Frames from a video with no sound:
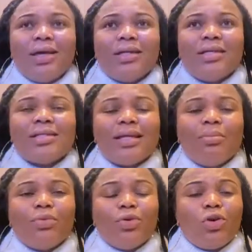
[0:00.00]
He said, I'm
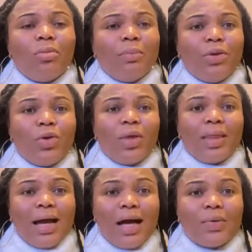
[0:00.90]
going to come and pick you in the
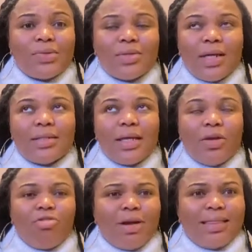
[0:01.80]
house. I said, all
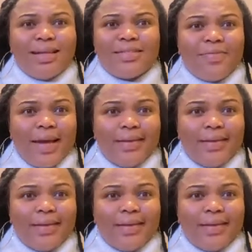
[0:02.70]
right, that's fine.